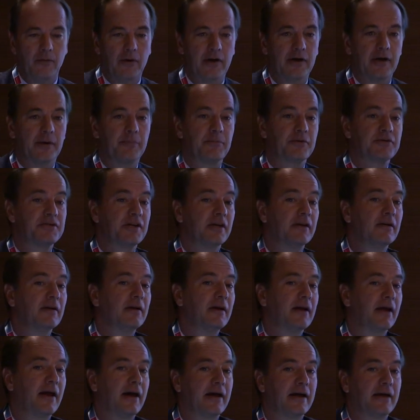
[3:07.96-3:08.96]
What I
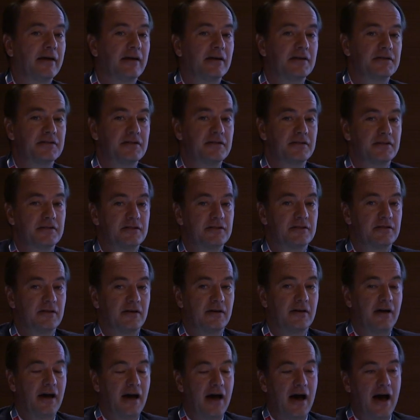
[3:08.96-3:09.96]
particularly like is this
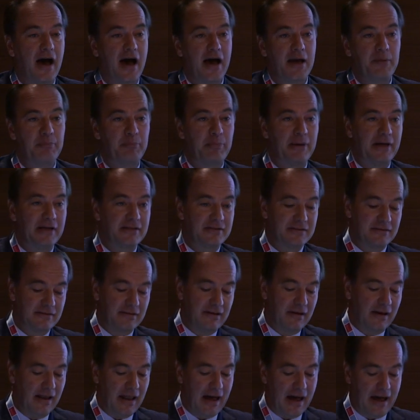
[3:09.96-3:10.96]

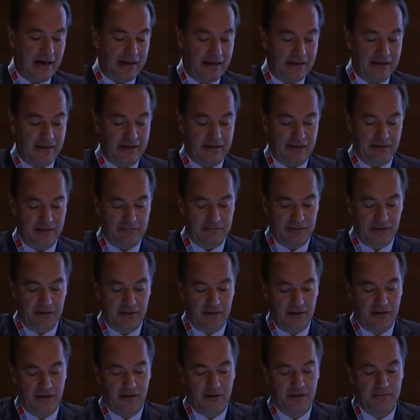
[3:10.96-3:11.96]
iPad-like
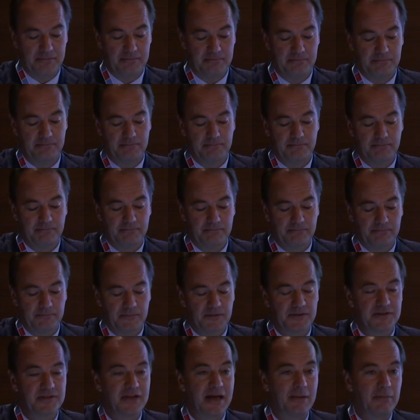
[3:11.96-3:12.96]

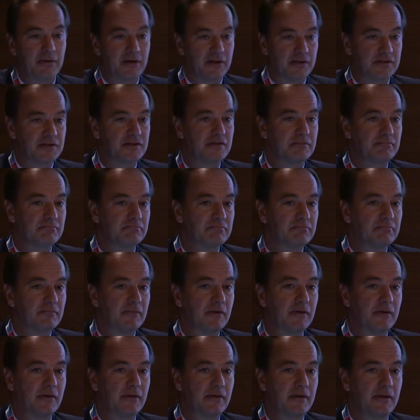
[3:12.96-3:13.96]
tablet
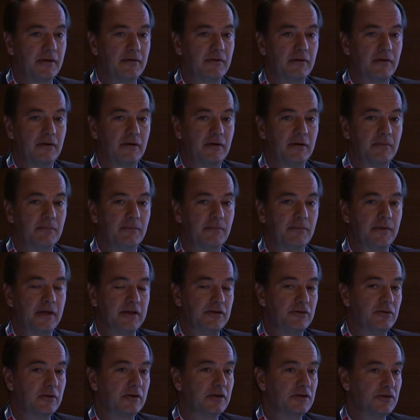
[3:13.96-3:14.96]

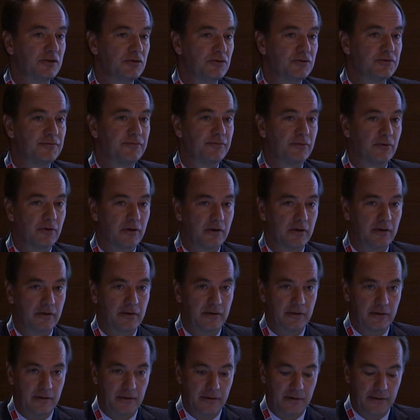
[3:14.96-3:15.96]
that you can use
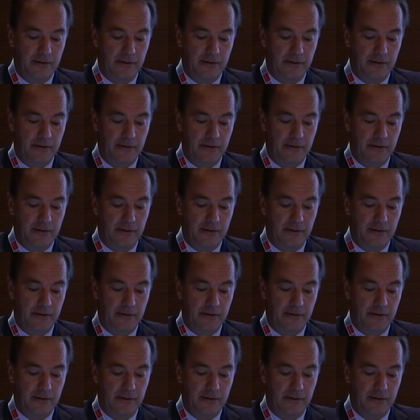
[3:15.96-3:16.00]
for